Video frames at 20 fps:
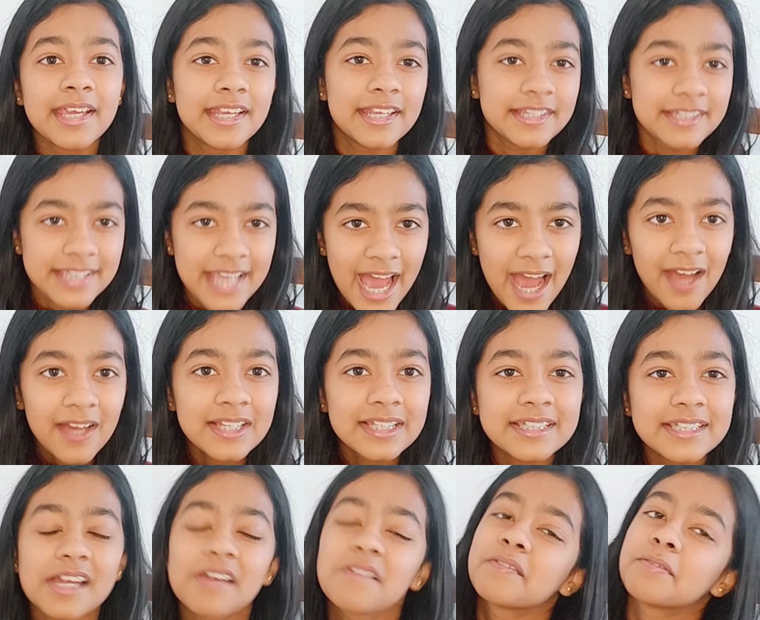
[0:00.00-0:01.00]
Now,
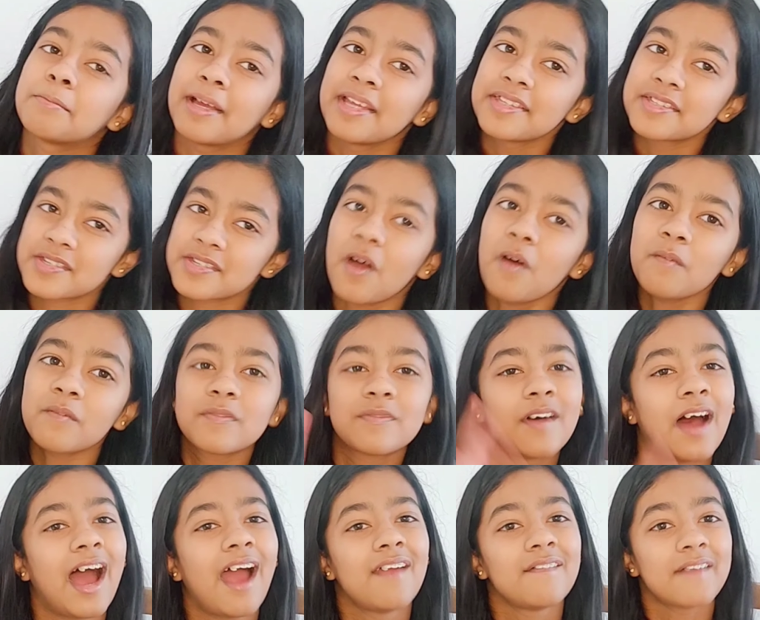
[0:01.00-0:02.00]
time for my top 5
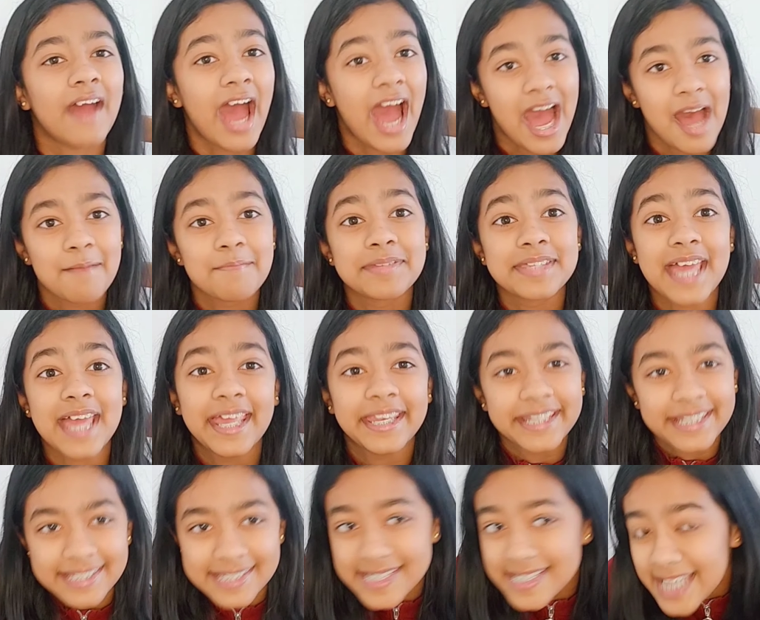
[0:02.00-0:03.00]
apps and
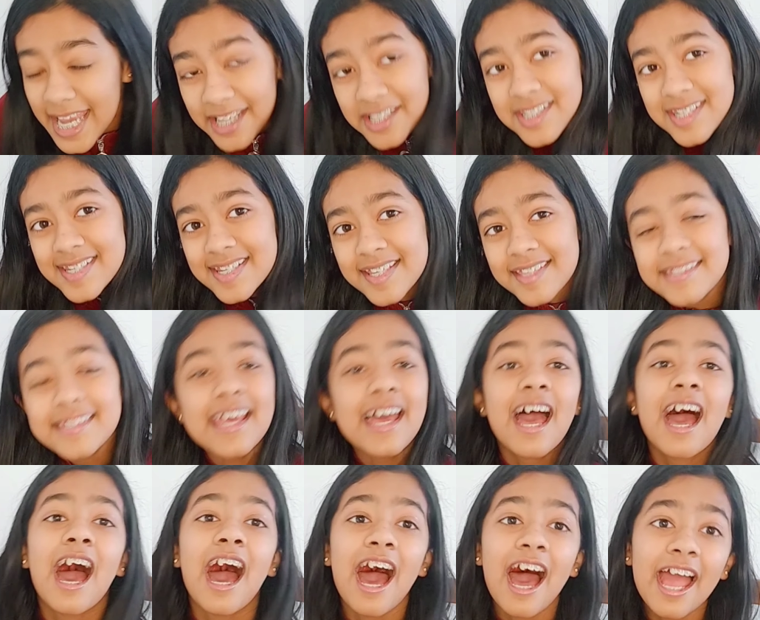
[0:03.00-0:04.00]
extensions.
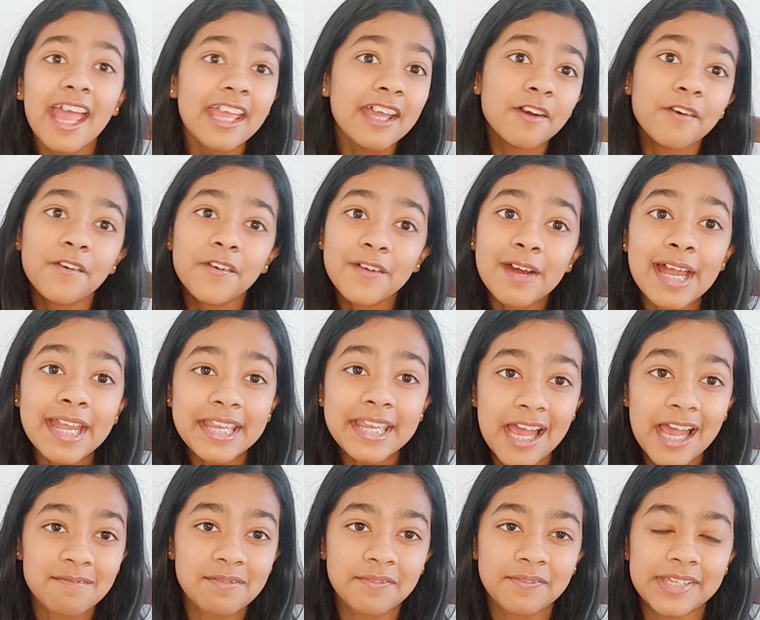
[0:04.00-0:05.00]
I already
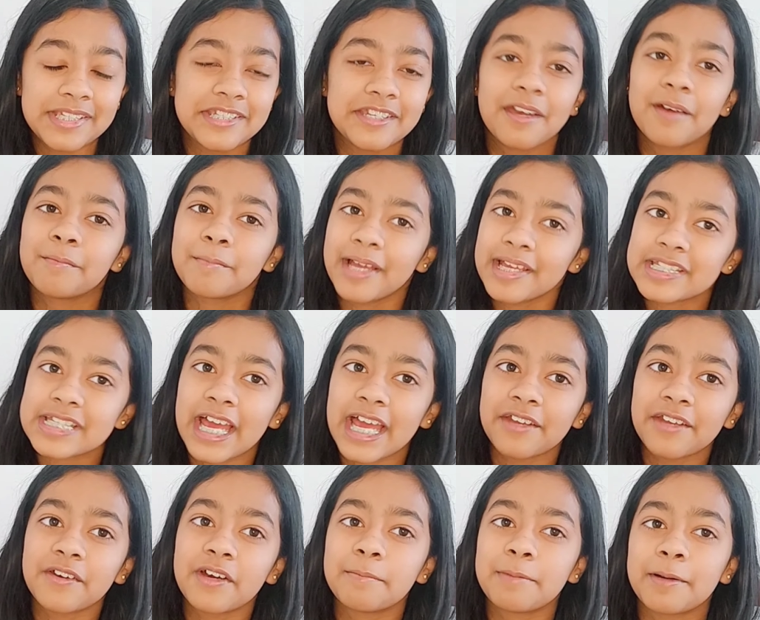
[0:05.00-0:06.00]
have a video on my
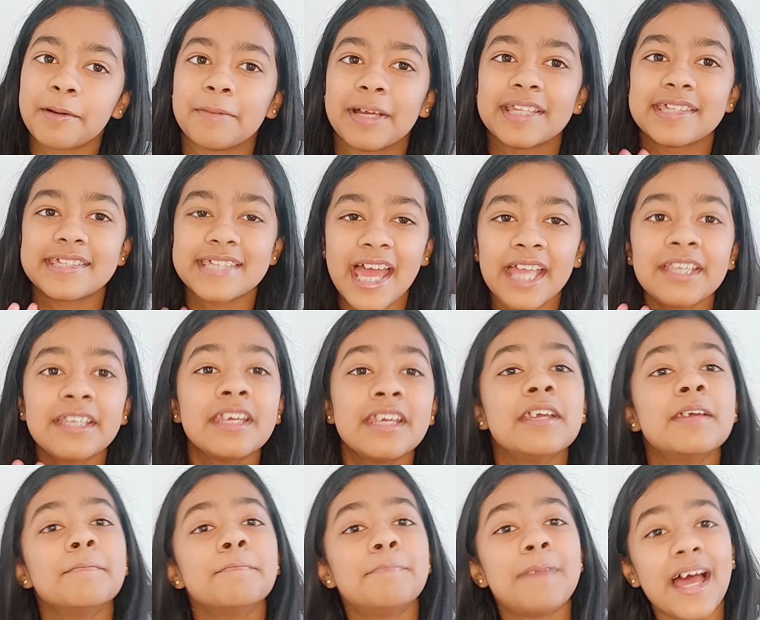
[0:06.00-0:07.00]
channel about my 10
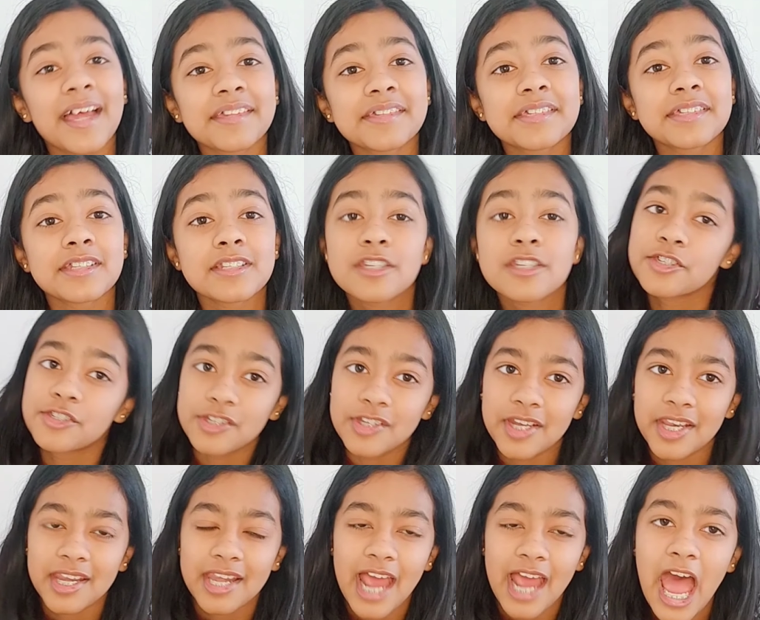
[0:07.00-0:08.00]
best
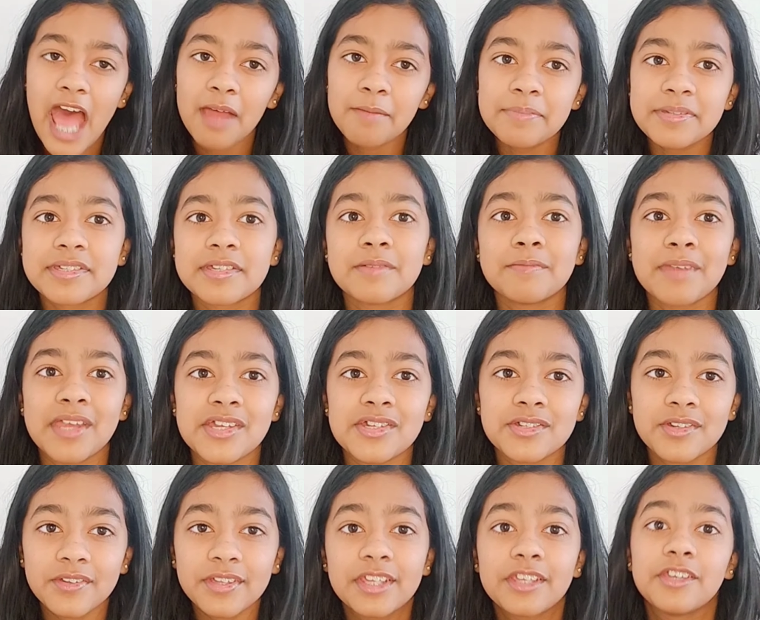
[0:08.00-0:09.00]
student apps, so make sure
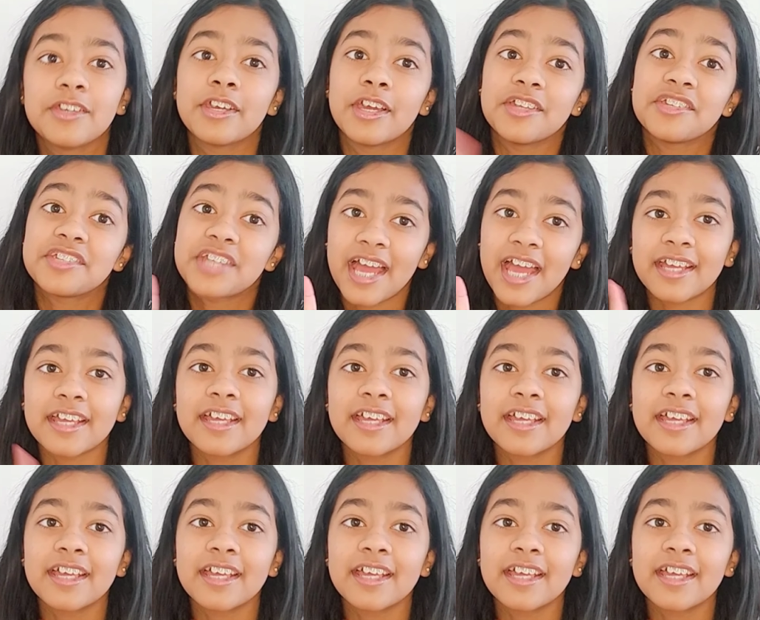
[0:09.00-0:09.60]
that you go check